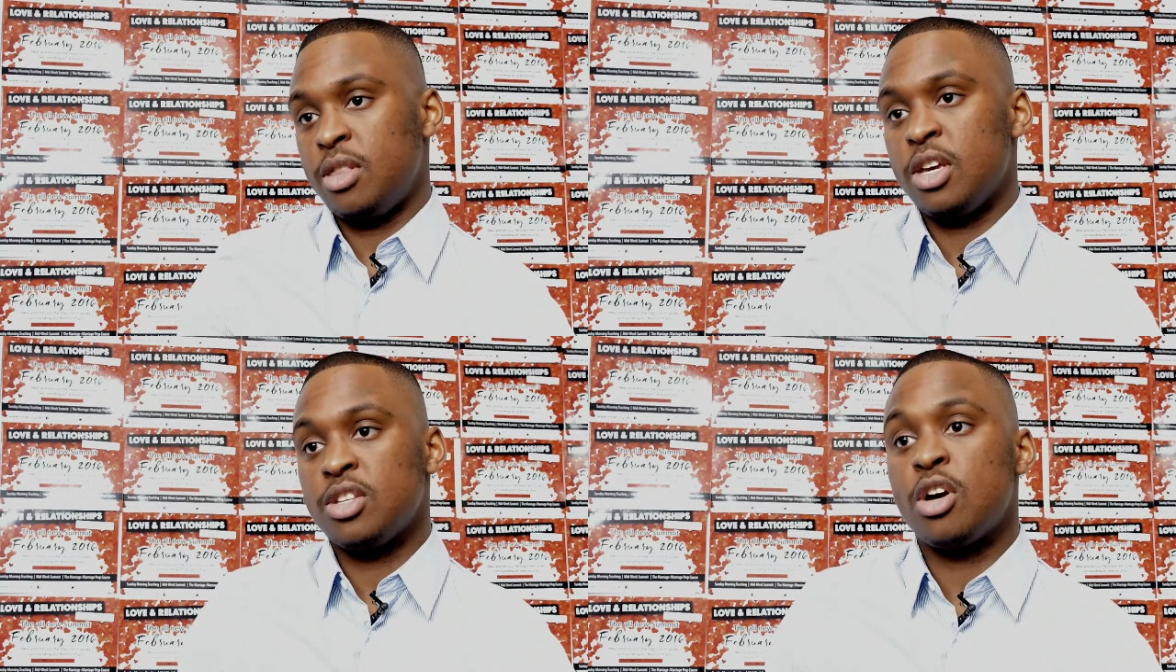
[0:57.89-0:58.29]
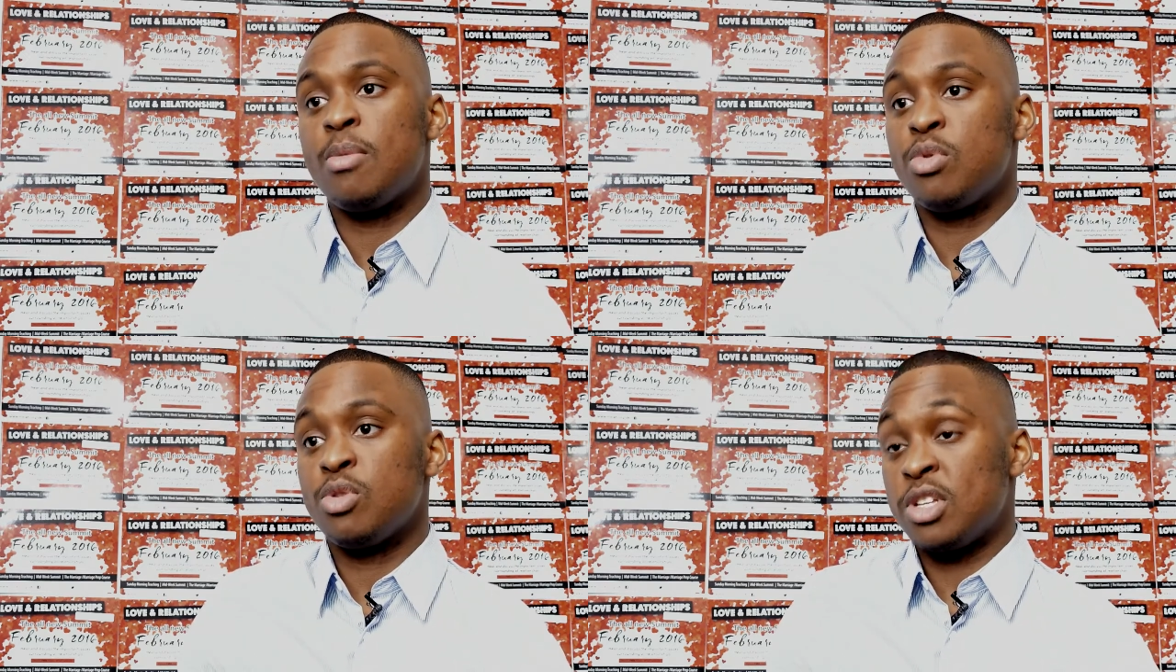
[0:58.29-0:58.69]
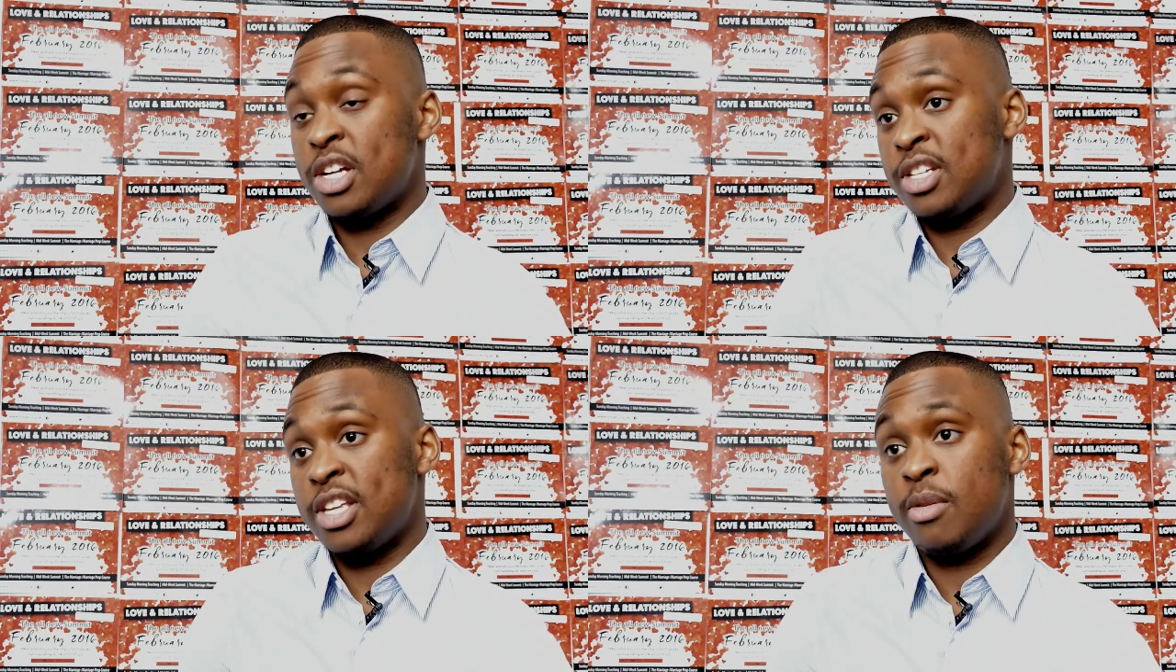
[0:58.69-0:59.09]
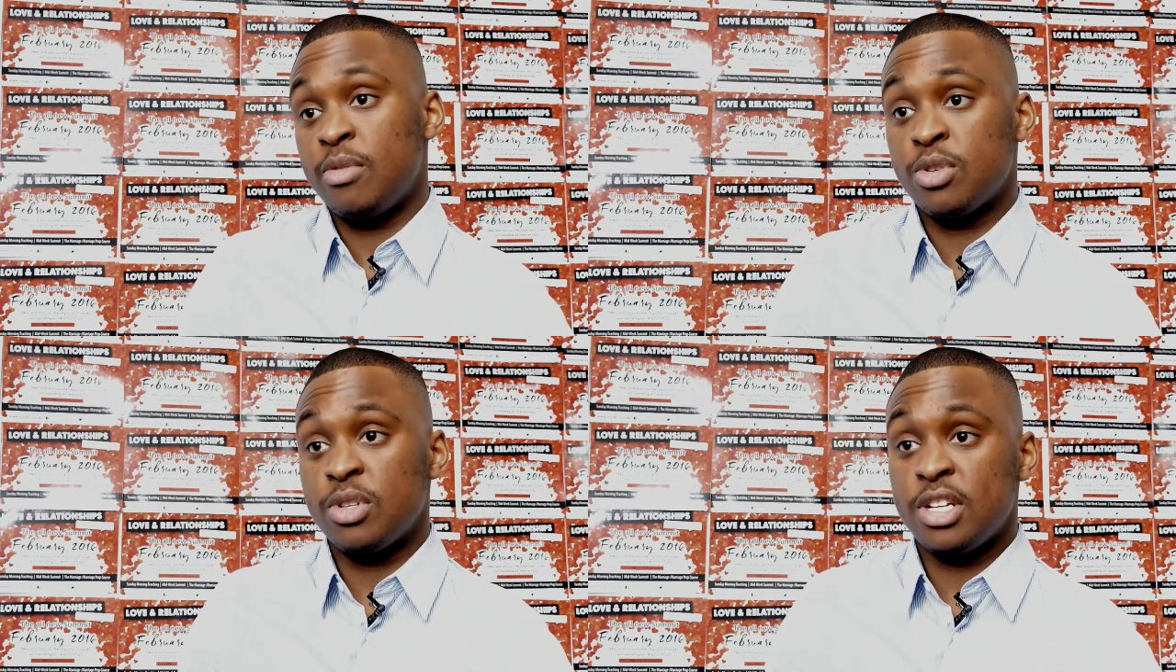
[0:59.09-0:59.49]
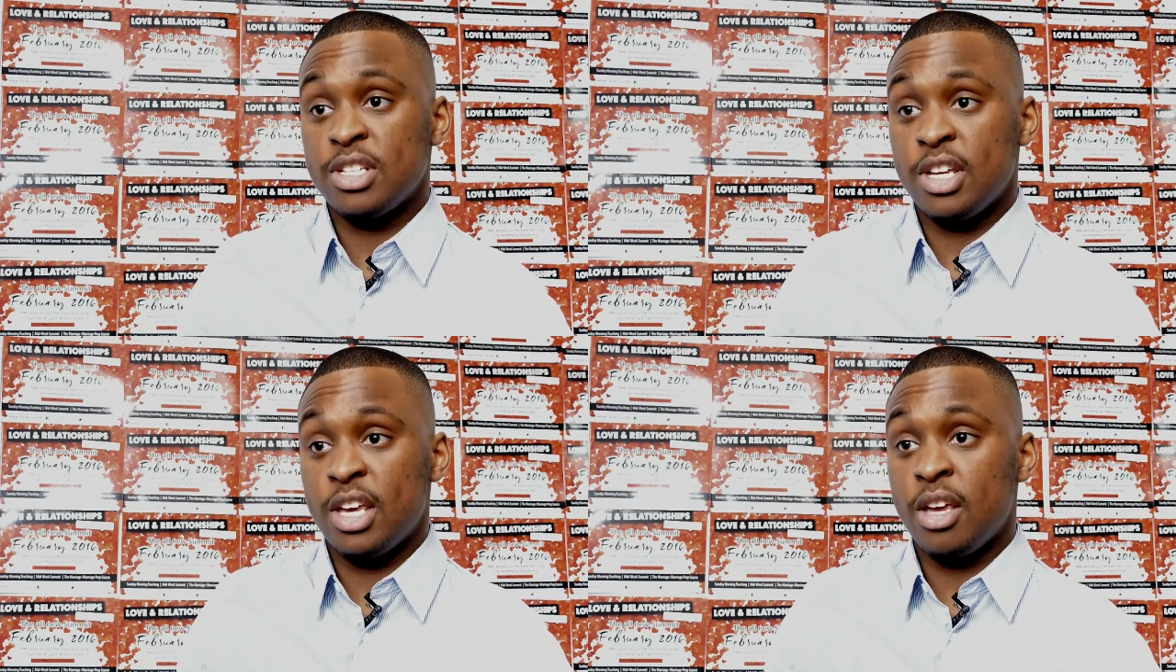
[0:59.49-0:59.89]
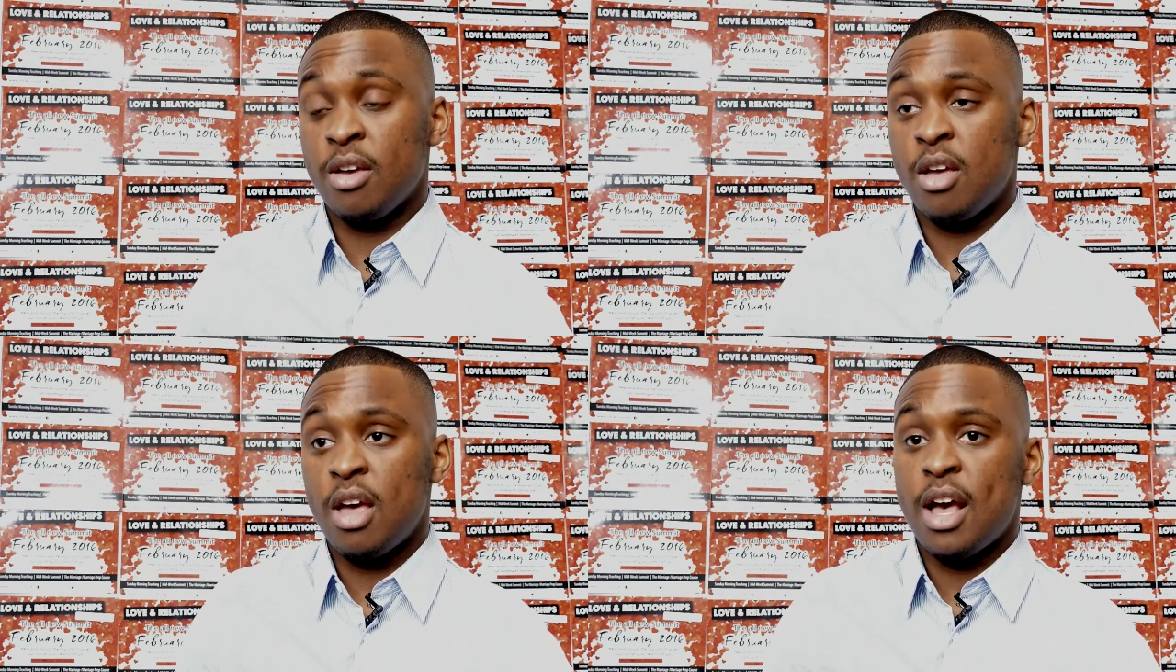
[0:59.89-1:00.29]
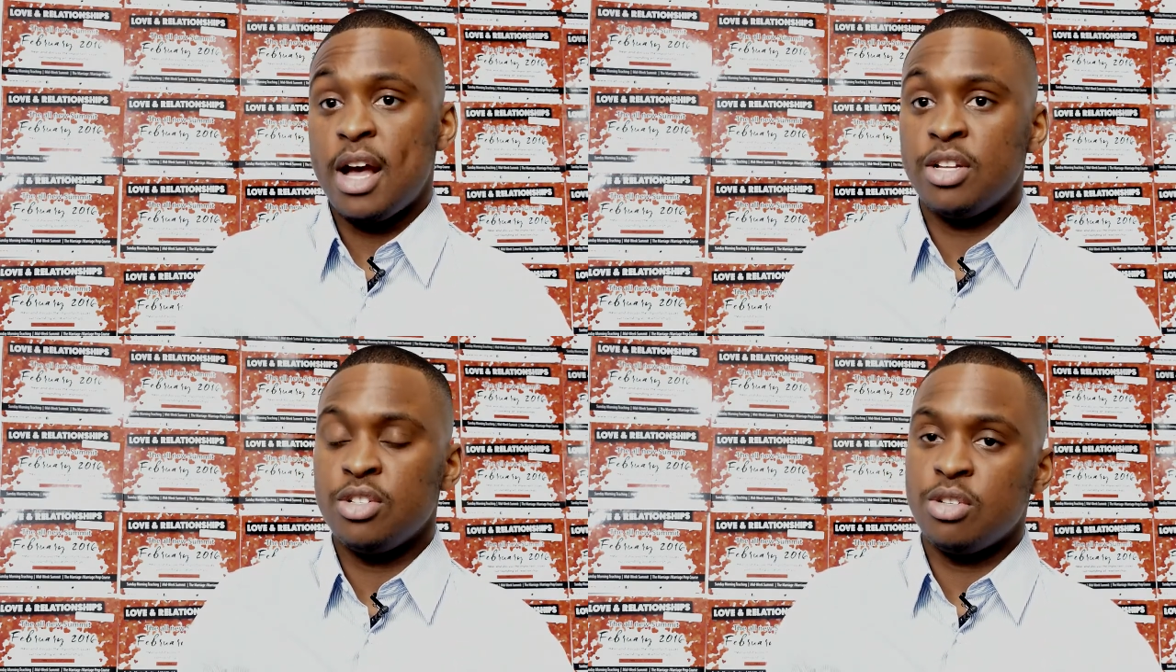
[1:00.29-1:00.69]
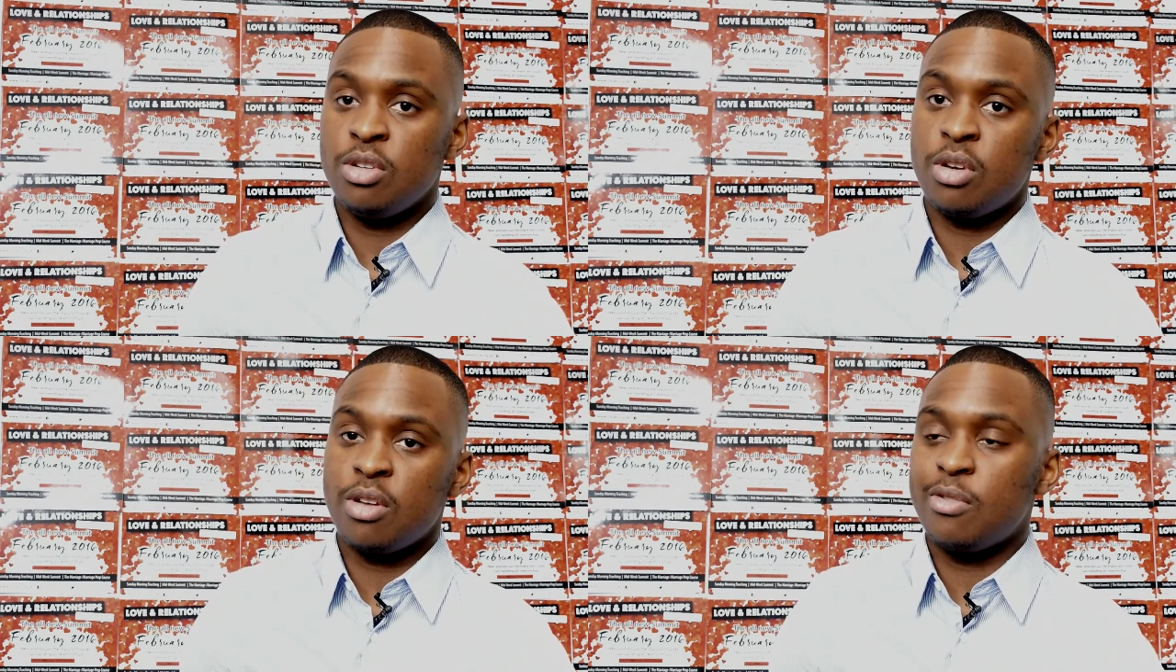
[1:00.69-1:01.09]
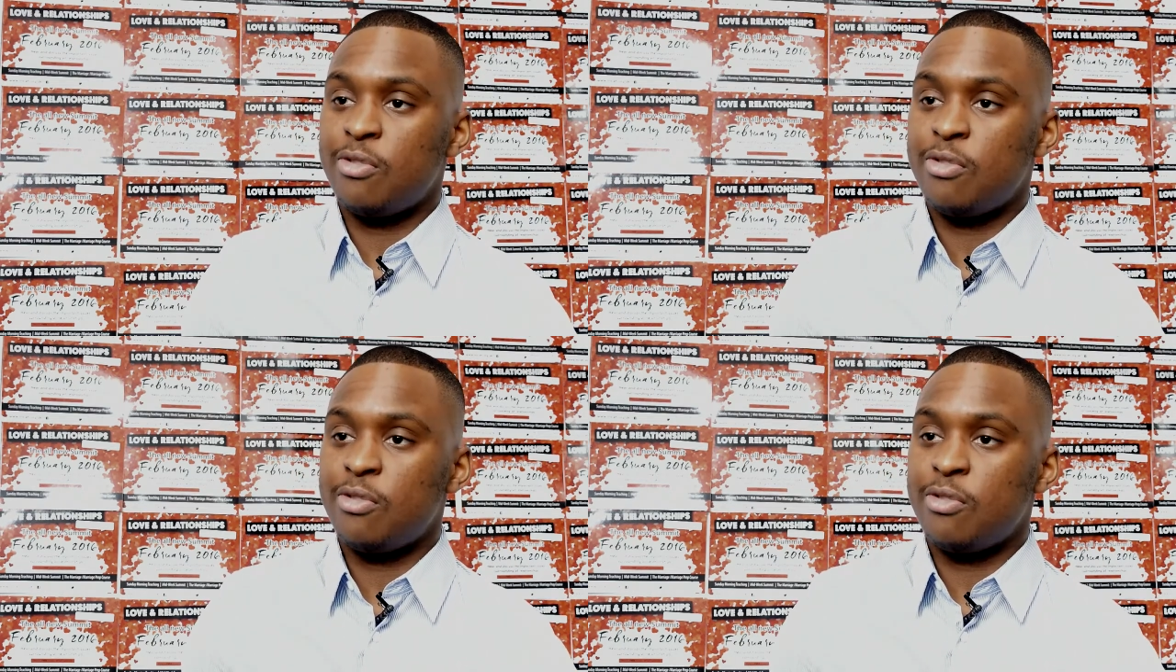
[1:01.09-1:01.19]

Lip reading: examples, like today with Tonda and Diggy, and you can